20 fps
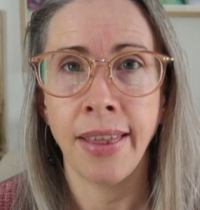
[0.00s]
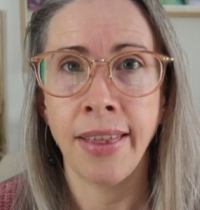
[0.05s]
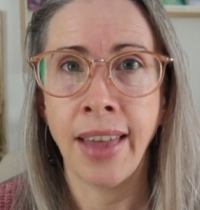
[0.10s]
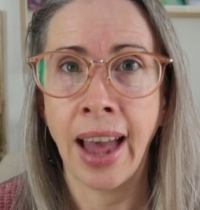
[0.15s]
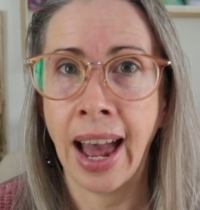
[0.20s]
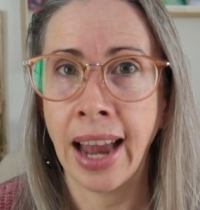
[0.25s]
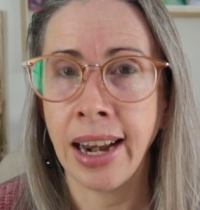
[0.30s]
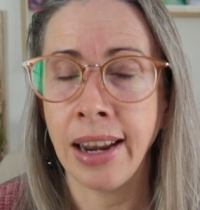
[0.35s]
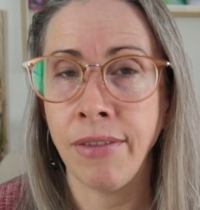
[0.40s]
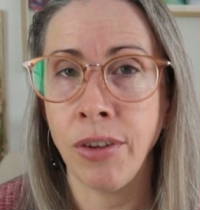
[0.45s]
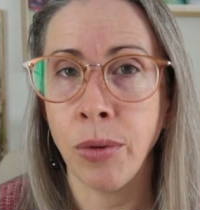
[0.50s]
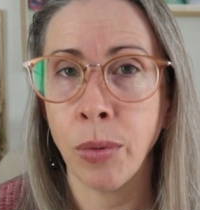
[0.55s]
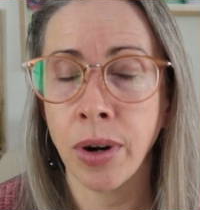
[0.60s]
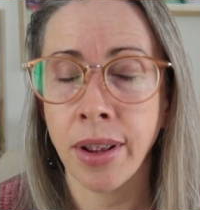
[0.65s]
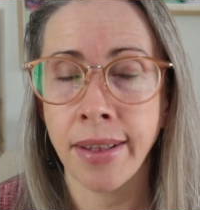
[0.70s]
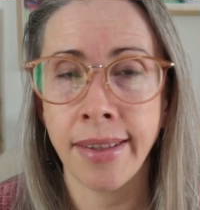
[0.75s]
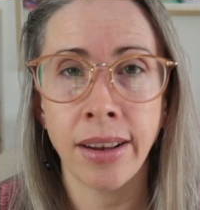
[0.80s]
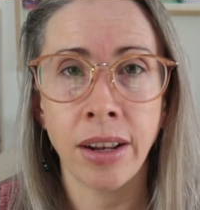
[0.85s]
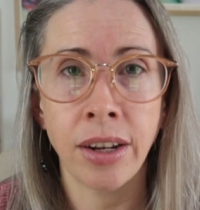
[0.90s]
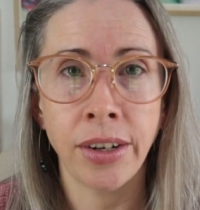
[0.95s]
that if you want
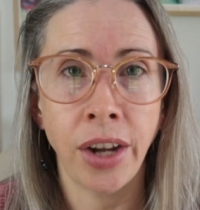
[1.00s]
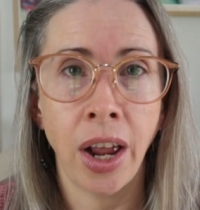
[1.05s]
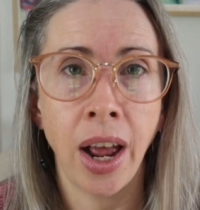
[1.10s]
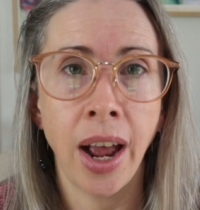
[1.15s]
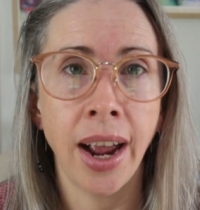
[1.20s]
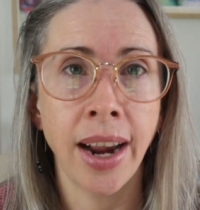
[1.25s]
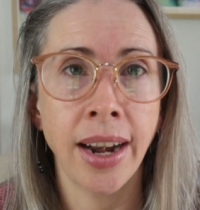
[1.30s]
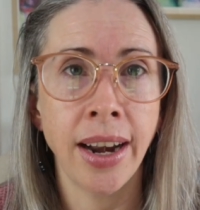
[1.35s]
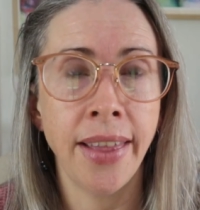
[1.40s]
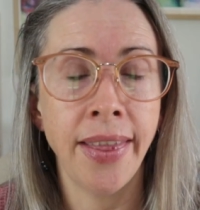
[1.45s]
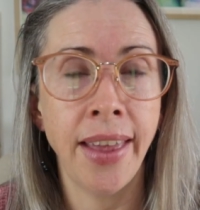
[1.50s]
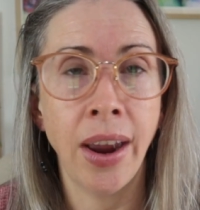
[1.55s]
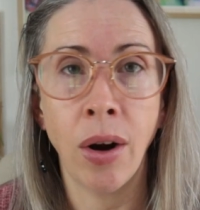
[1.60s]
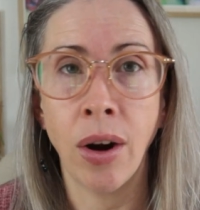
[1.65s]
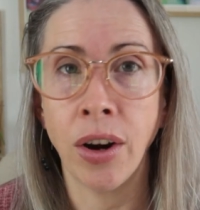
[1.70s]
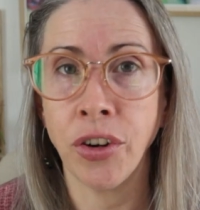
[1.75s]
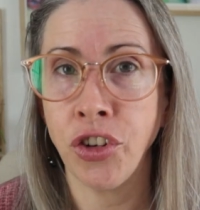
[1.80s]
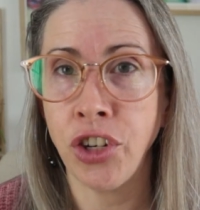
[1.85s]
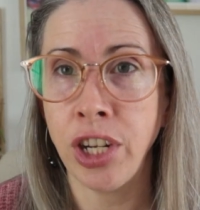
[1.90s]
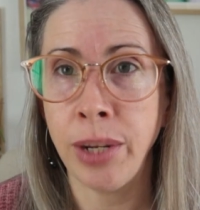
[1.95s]
to sell online, there
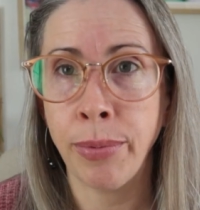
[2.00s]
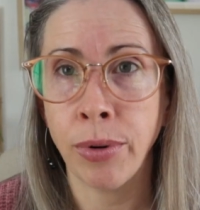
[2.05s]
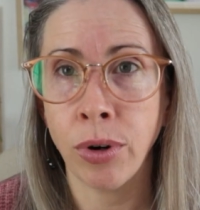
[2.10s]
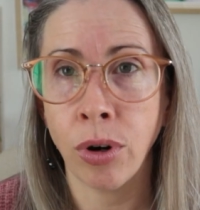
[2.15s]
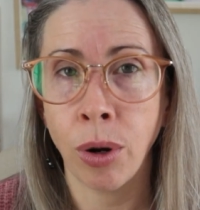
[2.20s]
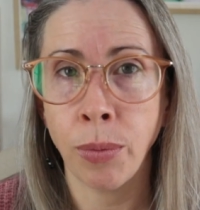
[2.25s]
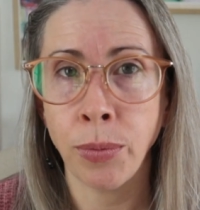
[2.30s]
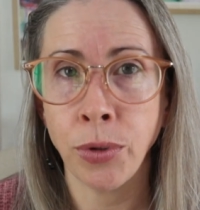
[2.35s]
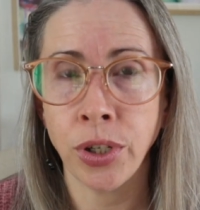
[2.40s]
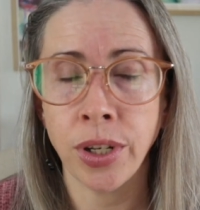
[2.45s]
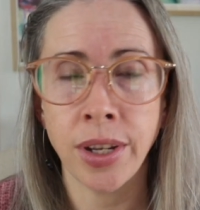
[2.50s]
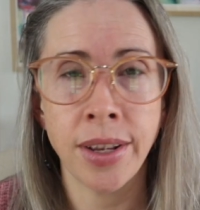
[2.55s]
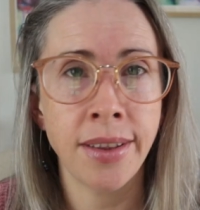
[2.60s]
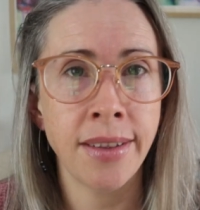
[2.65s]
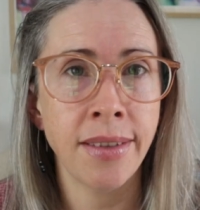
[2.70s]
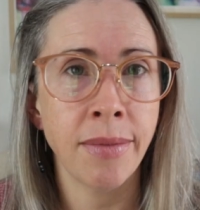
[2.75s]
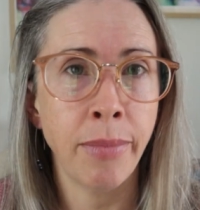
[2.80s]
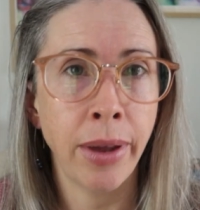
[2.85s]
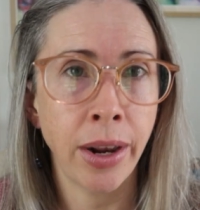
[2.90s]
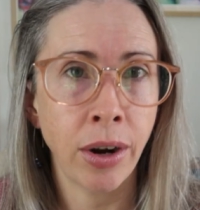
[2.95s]
are cheaper
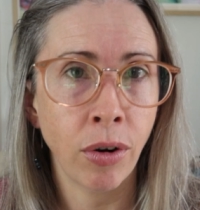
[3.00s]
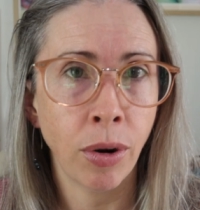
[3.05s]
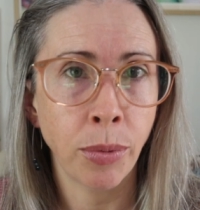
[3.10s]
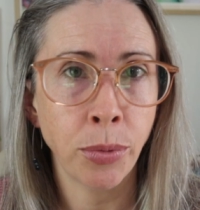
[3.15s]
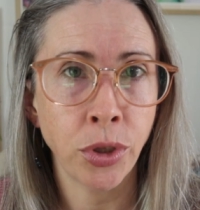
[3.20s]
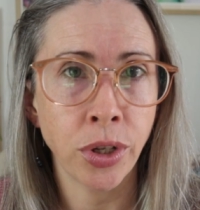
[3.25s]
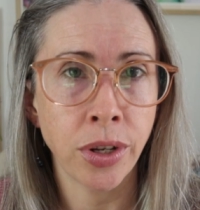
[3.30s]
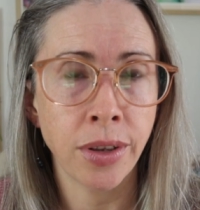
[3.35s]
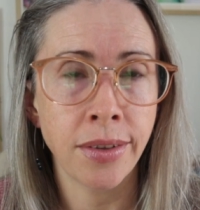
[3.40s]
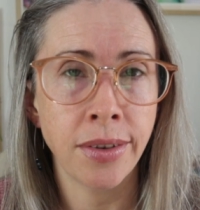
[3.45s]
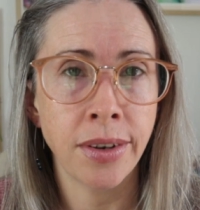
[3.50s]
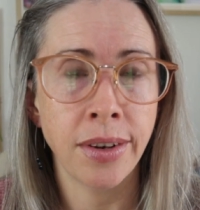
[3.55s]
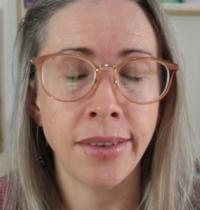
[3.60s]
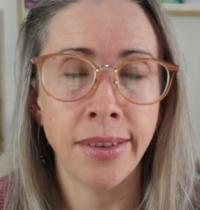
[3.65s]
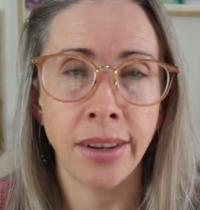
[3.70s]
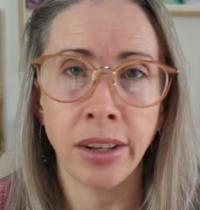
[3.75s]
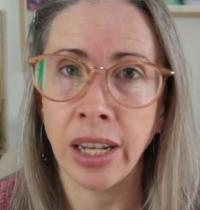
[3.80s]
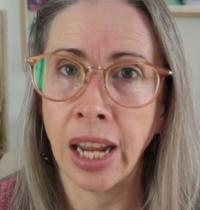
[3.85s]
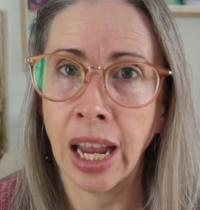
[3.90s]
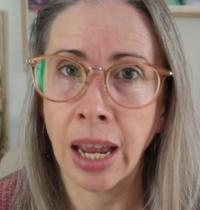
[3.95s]
options, better options to
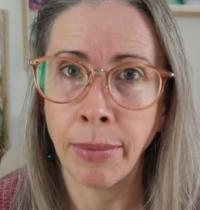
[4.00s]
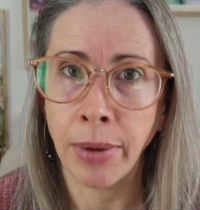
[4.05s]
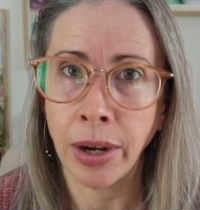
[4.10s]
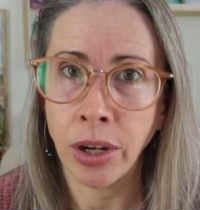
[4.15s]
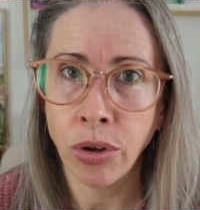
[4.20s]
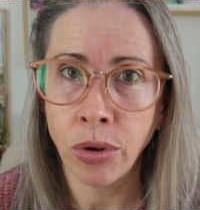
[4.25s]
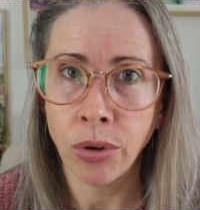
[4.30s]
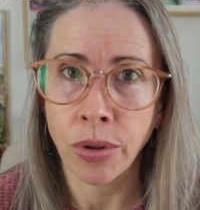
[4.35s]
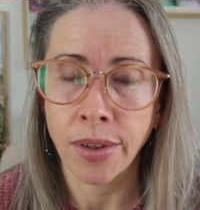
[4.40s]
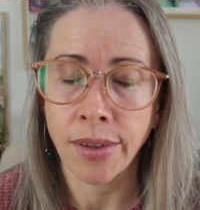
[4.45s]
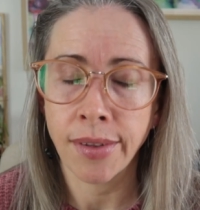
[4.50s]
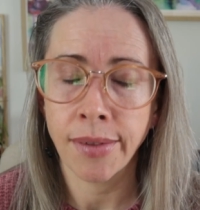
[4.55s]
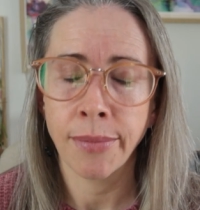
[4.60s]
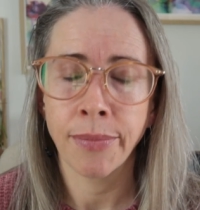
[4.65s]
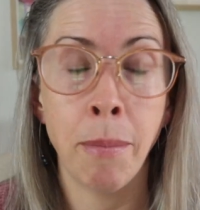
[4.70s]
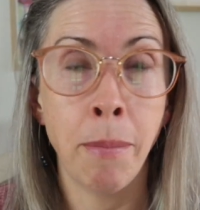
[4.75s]
sell your handmade goods.